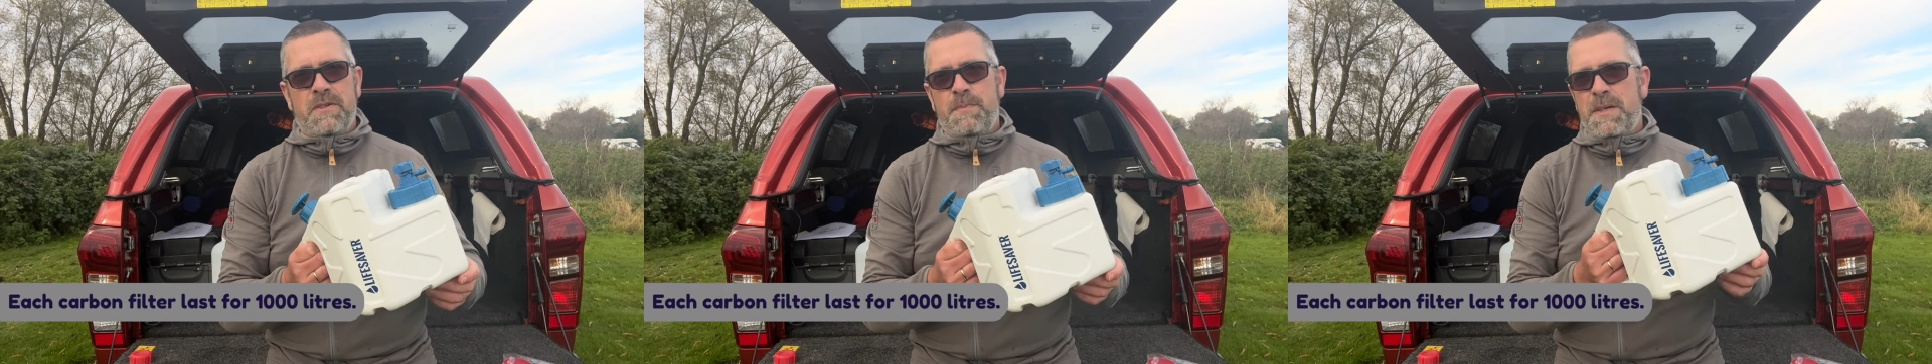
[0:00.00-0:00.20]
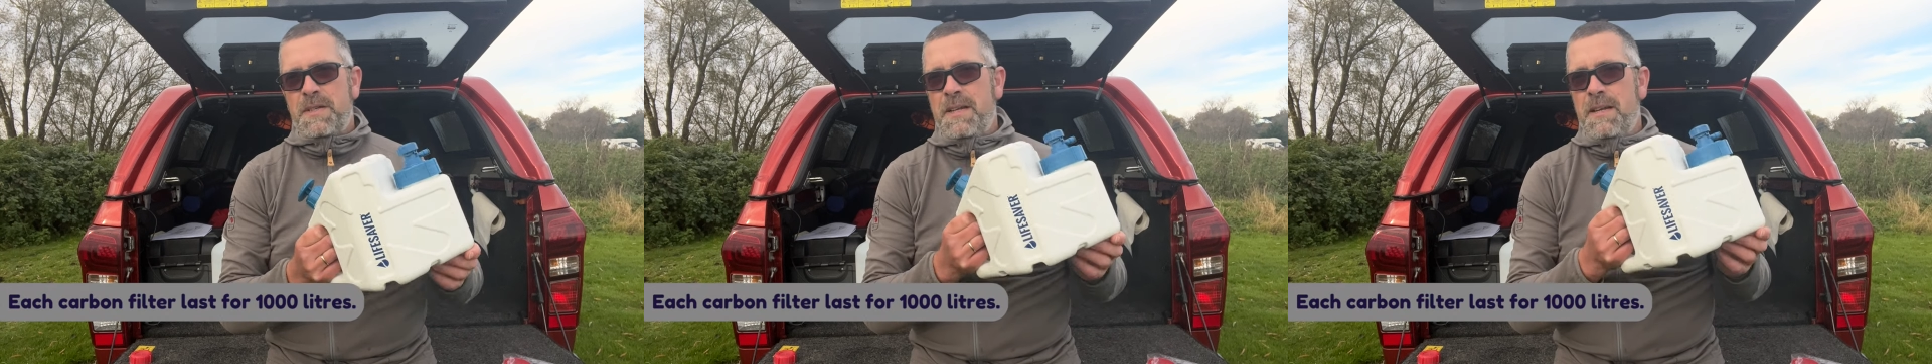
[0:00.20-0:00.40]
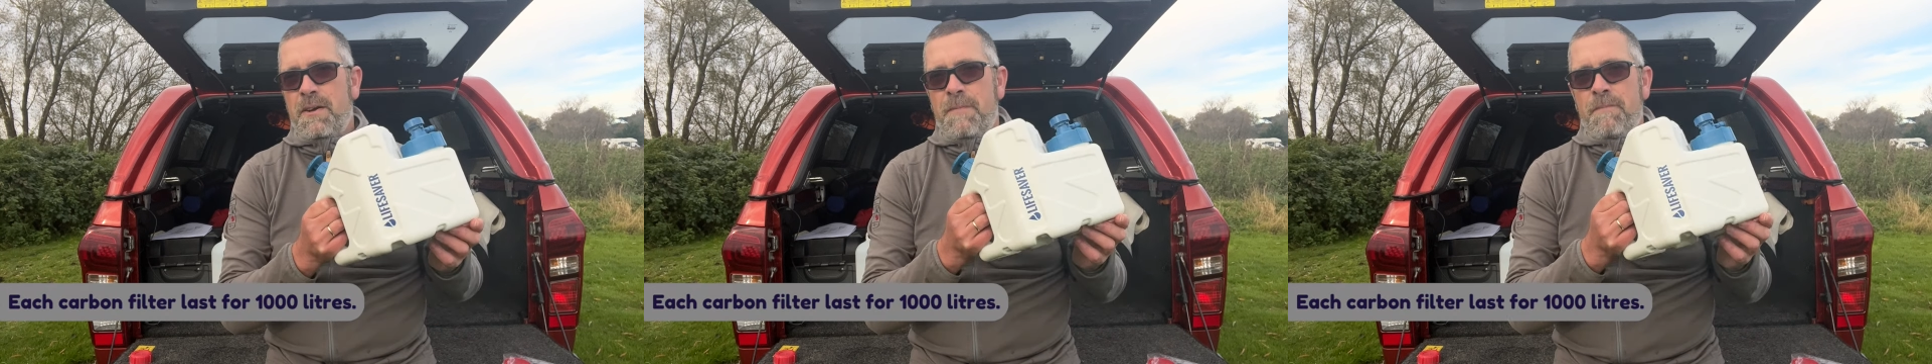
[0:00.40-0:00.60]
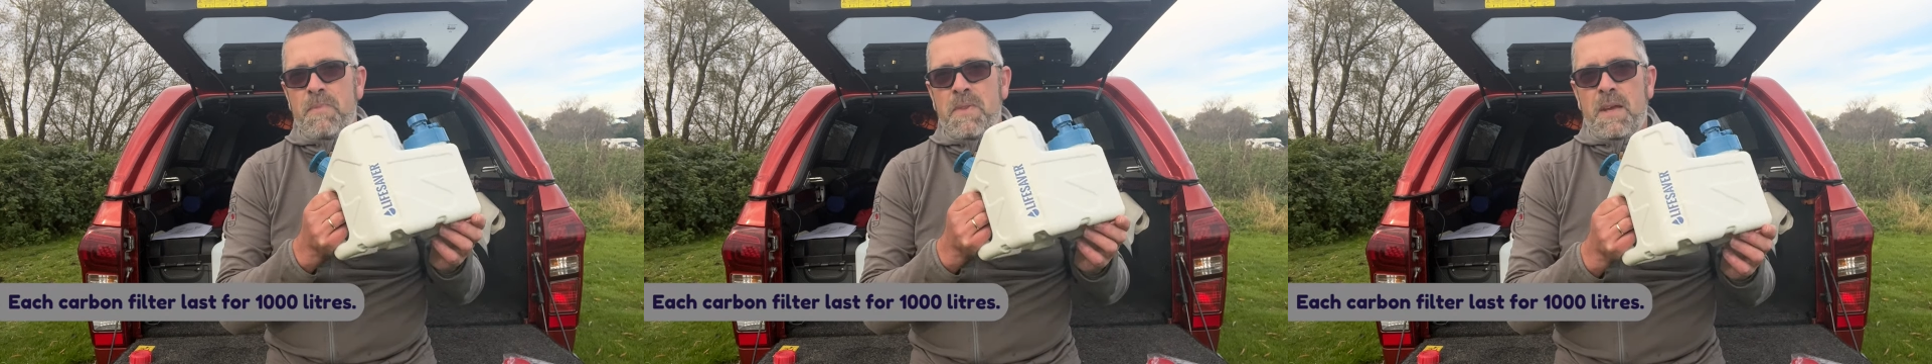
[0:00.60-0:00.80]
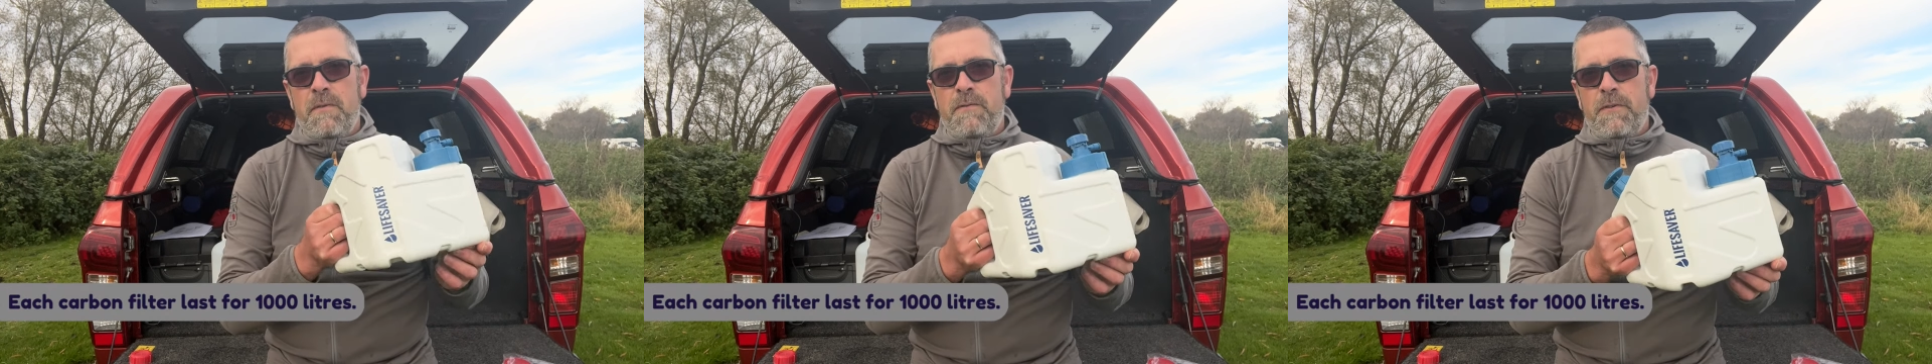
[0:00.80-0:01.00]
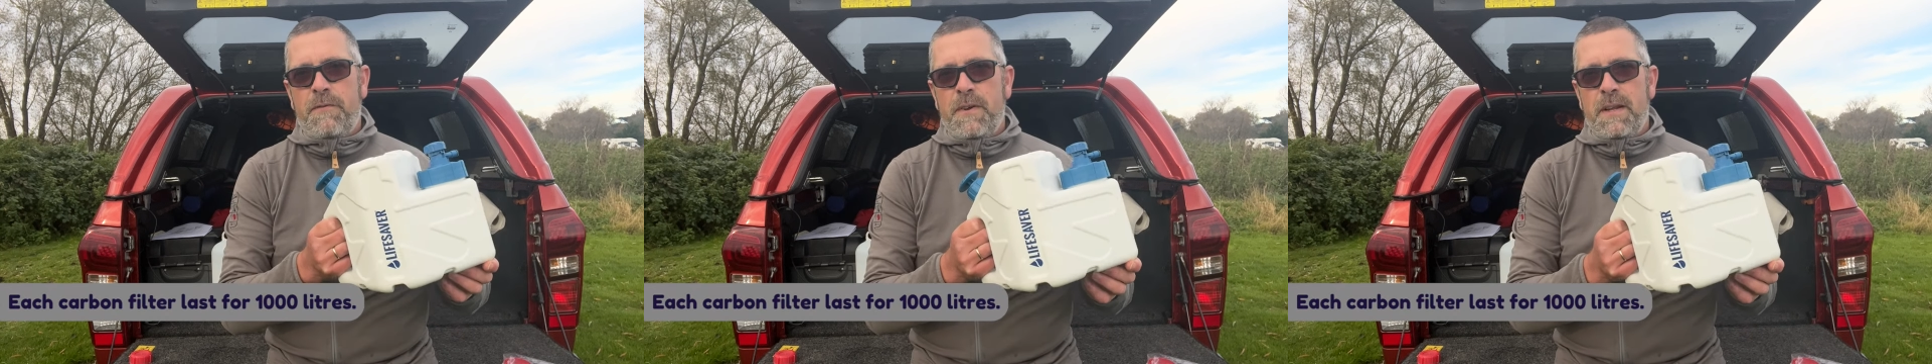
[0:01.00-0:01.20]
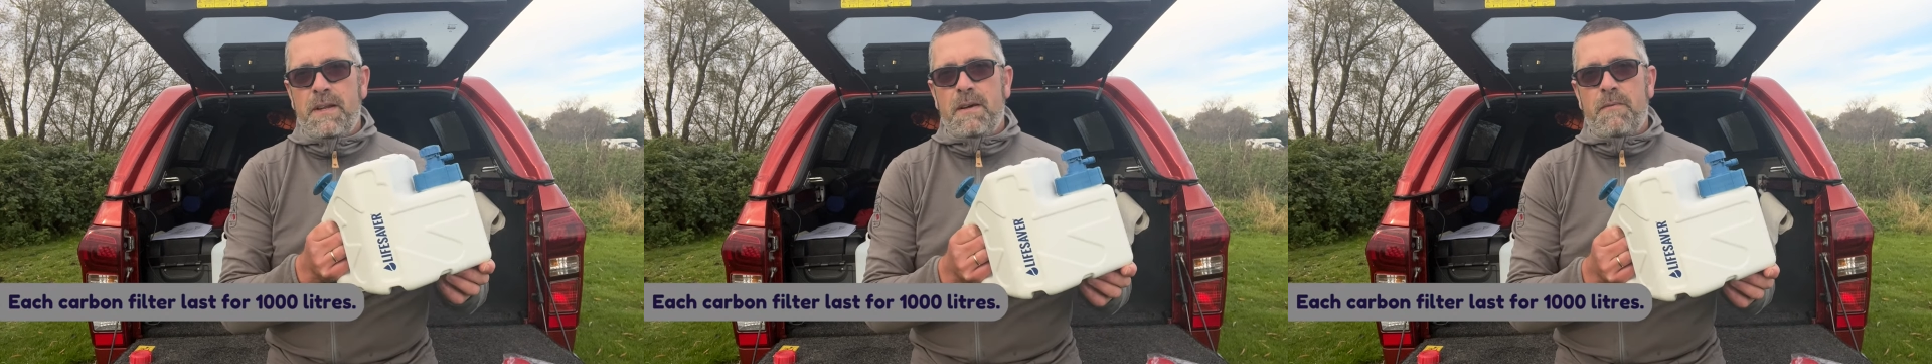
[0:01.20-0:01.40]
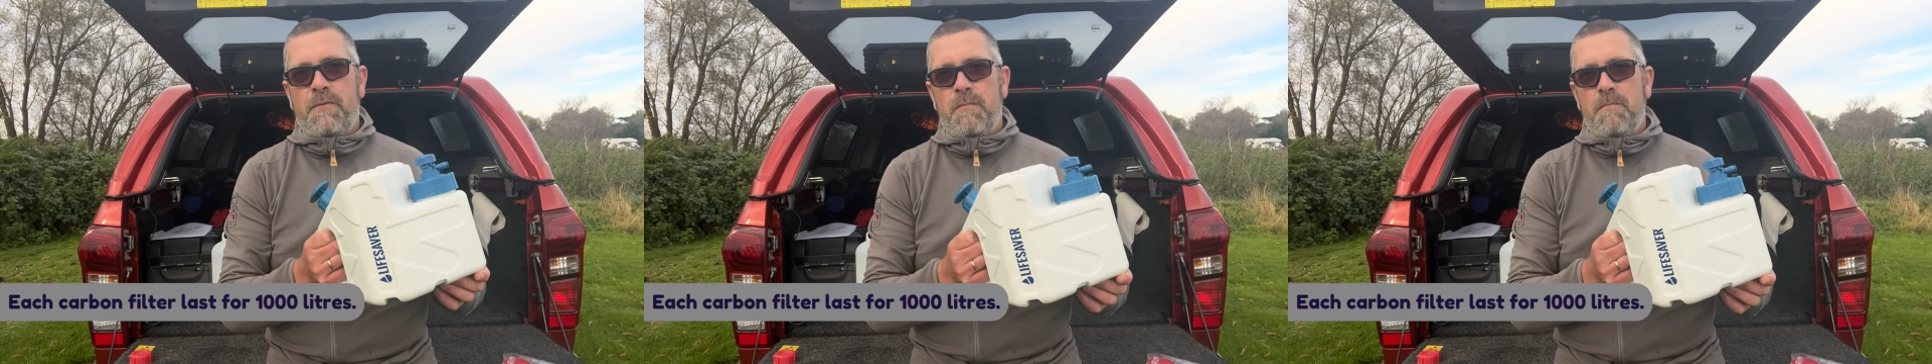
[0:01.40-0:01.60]
especially like if you're
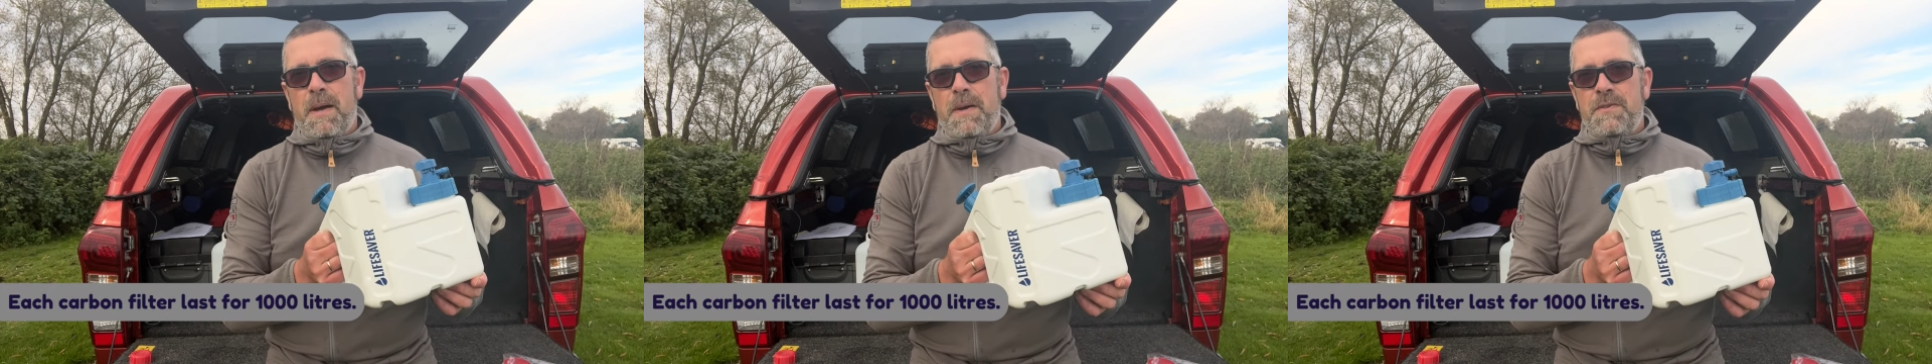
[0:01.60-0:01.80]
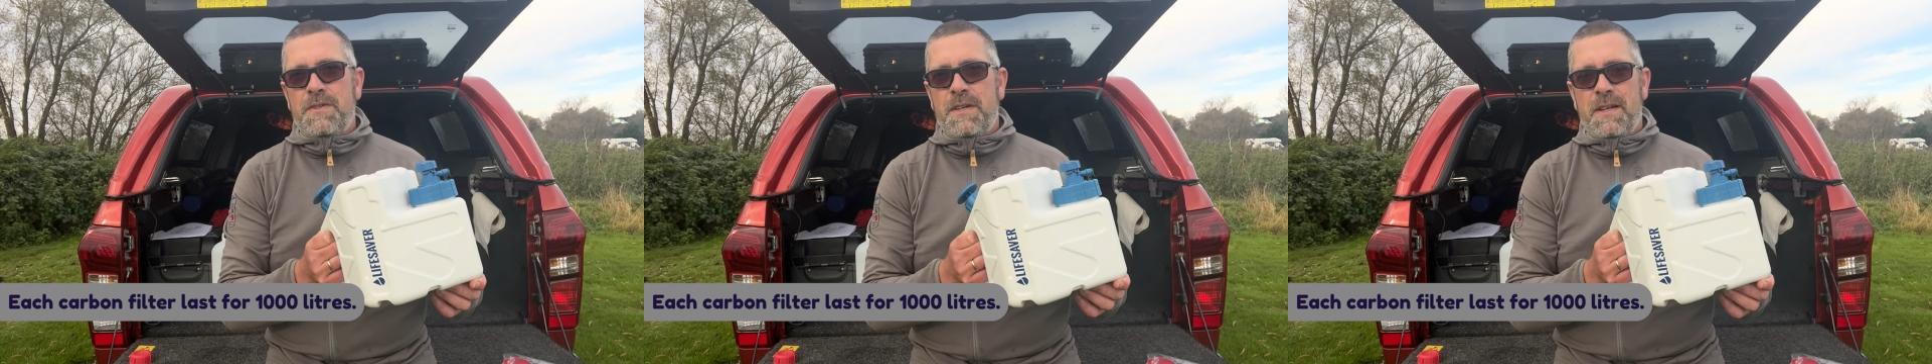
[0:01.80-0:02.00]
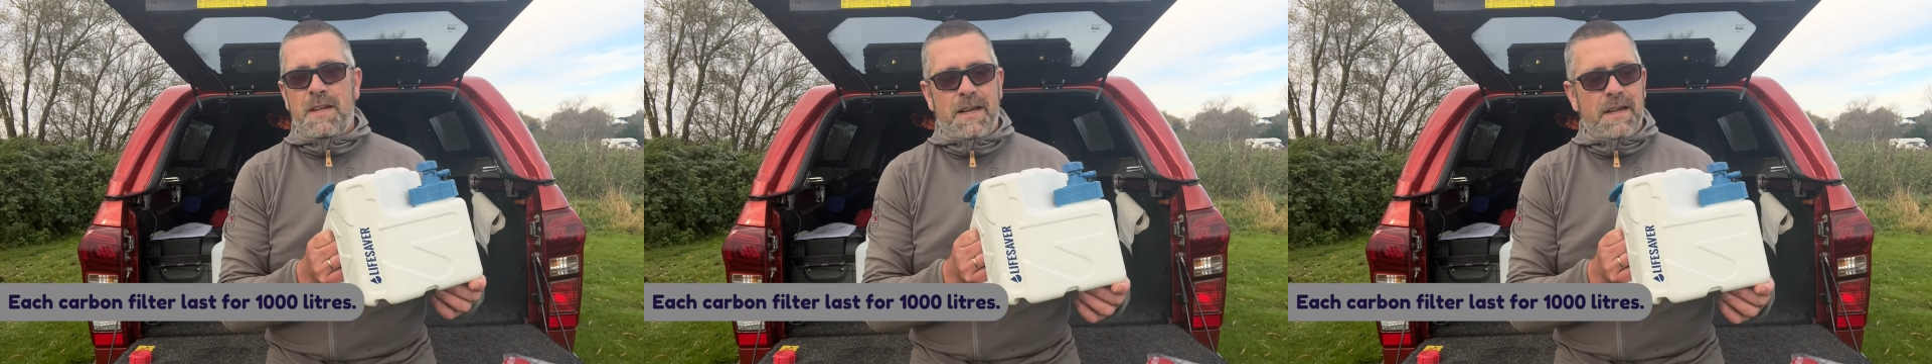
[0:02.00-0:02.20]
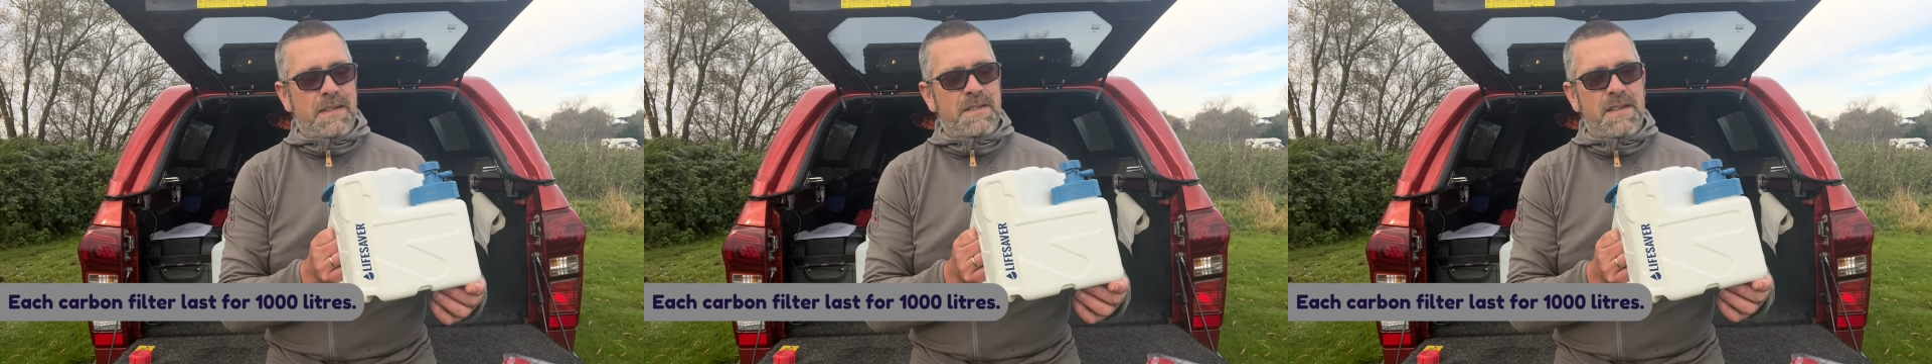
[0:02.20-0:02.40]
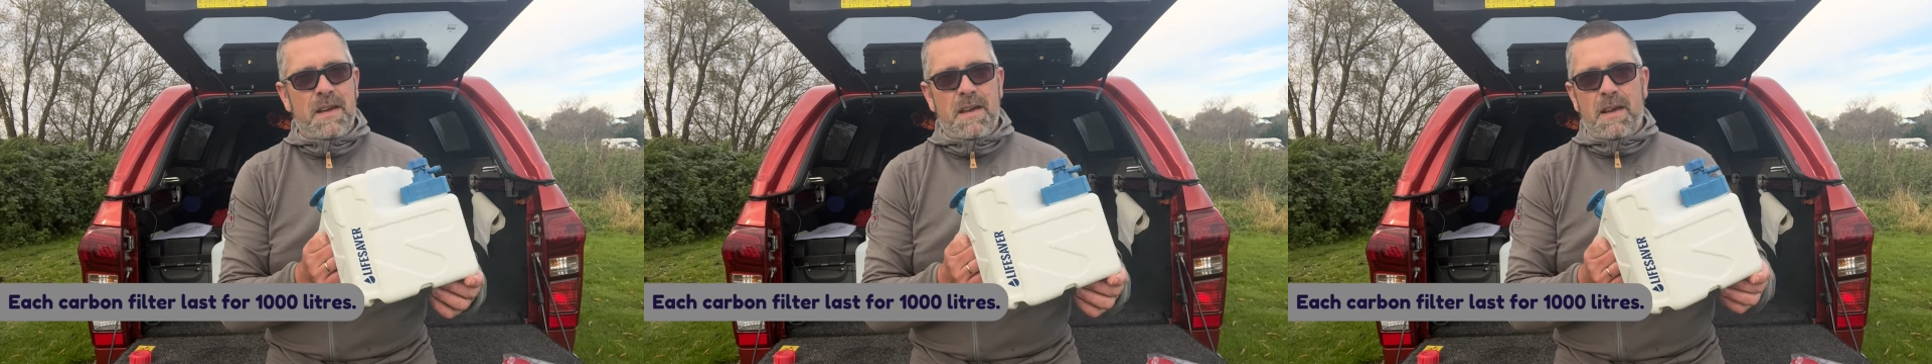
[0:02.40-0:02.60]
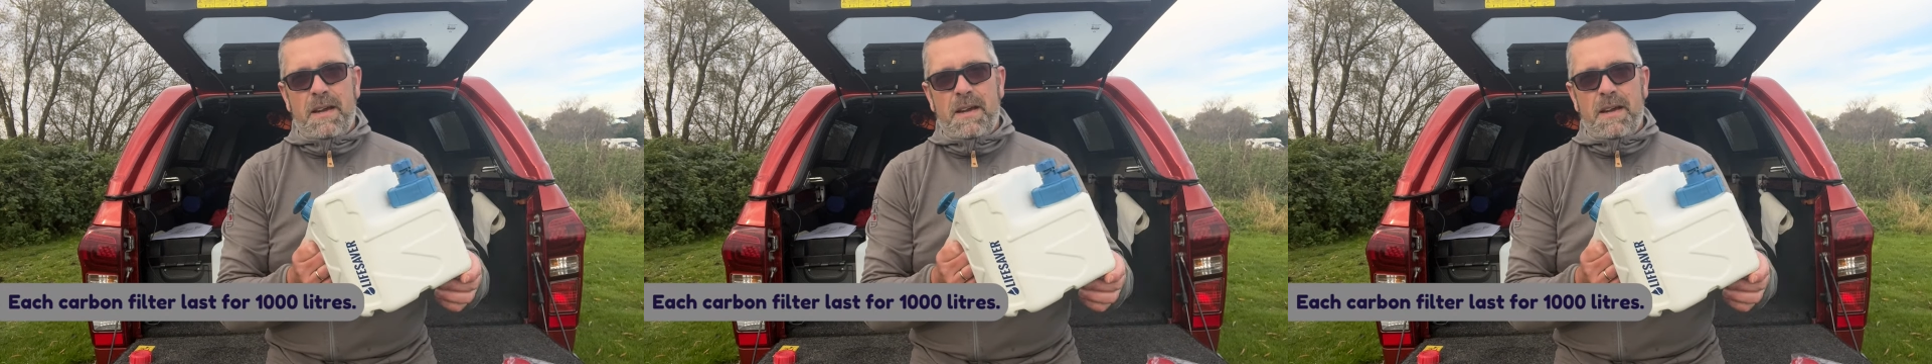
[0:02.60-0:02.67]
filling up from mountain lakes